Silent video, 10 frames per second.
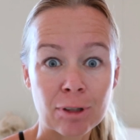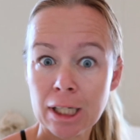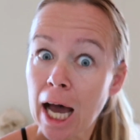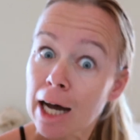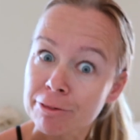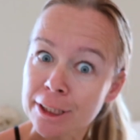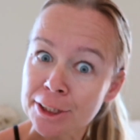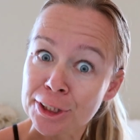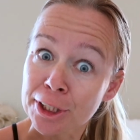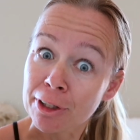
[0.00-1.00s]
1.5
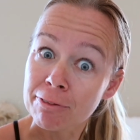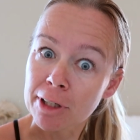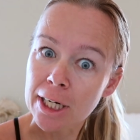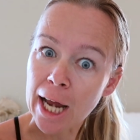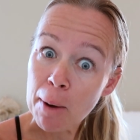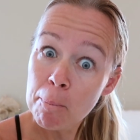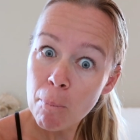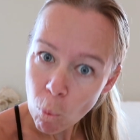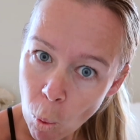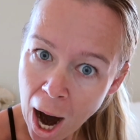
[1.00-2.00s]
years here in
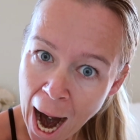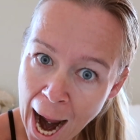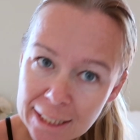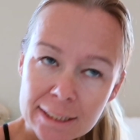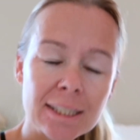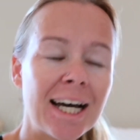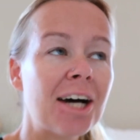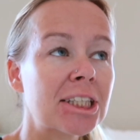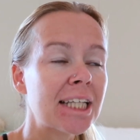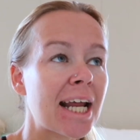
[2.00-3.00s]
Vietnam. What?
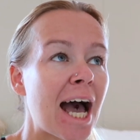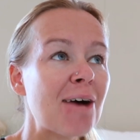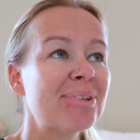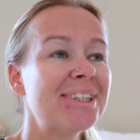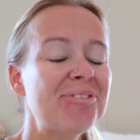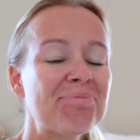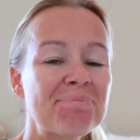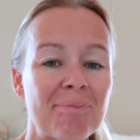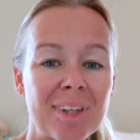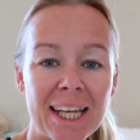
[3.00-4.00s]
How did that happen?
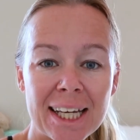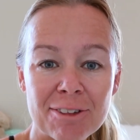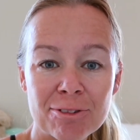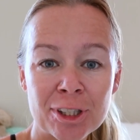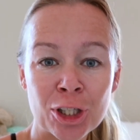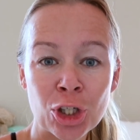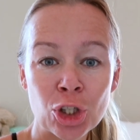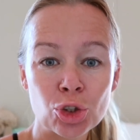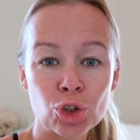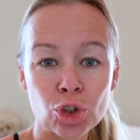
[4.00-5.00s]
And
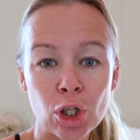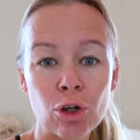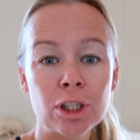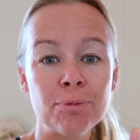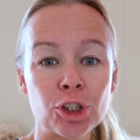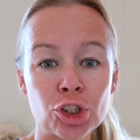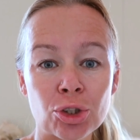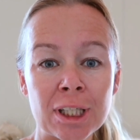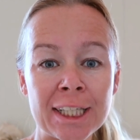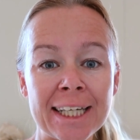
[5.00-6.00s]
we're slowly but
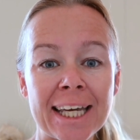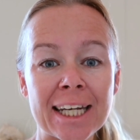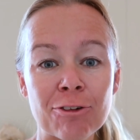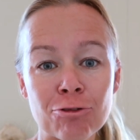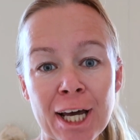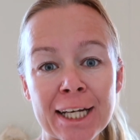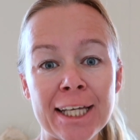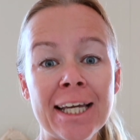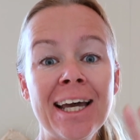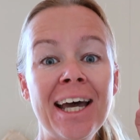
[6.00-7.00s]
surely getting
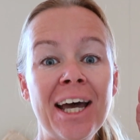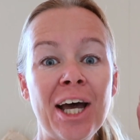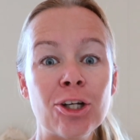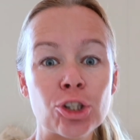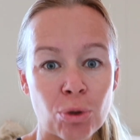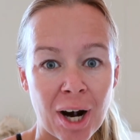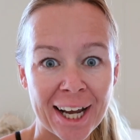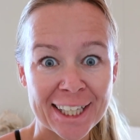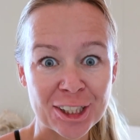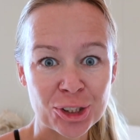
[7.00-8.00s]
ready,
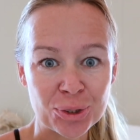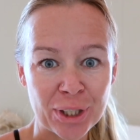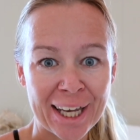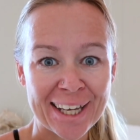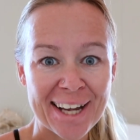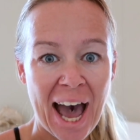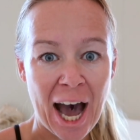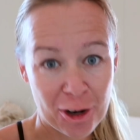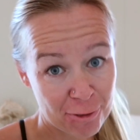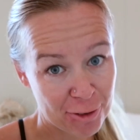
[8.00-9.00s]
trying to get
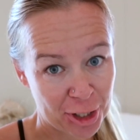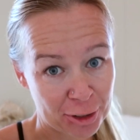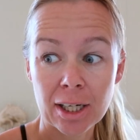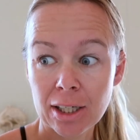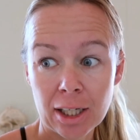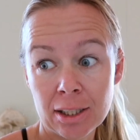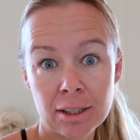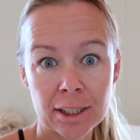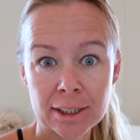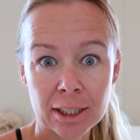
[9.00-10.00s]
out of here.
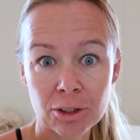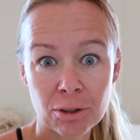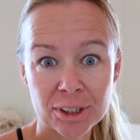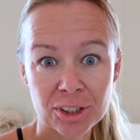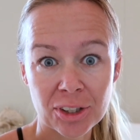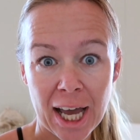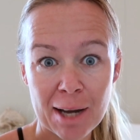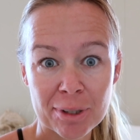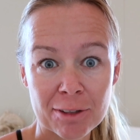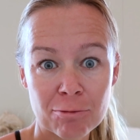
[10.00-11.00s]
As I don't know what's gonna
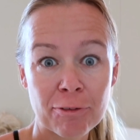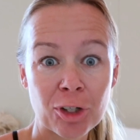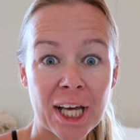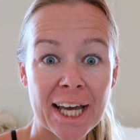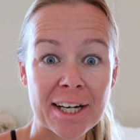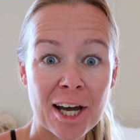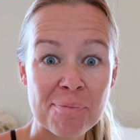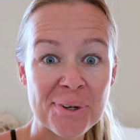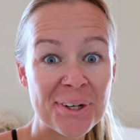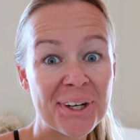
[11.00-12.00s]
happen and where we're gonna end
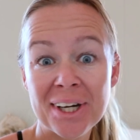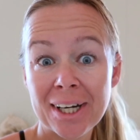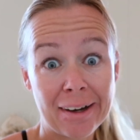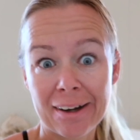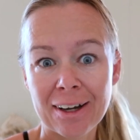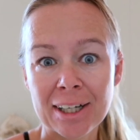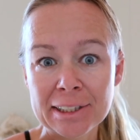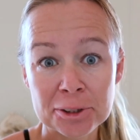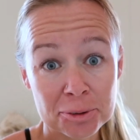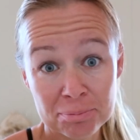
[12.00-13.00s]
up, I
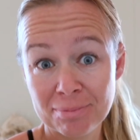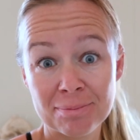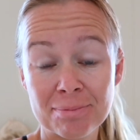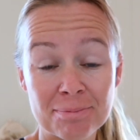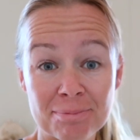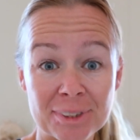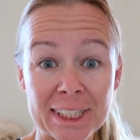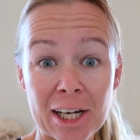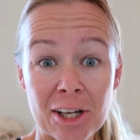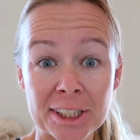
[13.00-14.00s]
can't
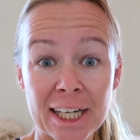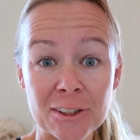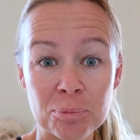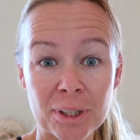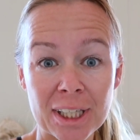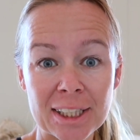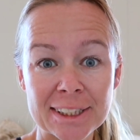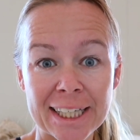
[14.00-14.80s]
say a lot yet, but I'll